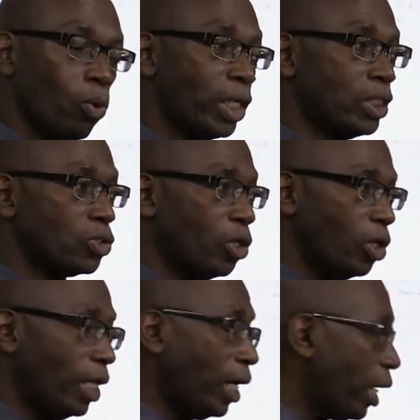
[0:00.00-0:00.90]
what is
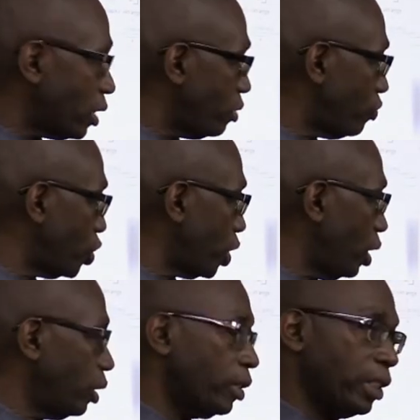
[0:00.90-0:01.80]
called
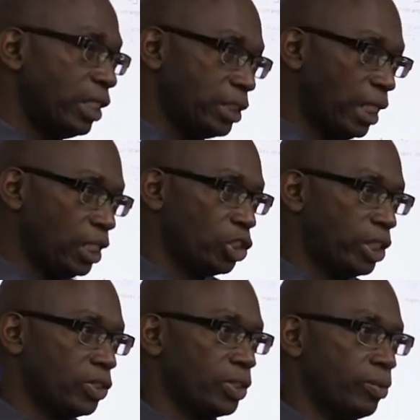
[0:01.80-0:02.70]
artificial
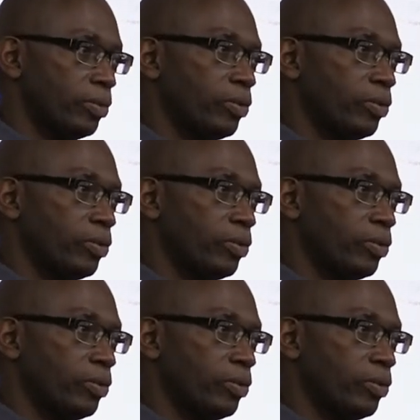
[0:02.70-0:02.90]
intelligence.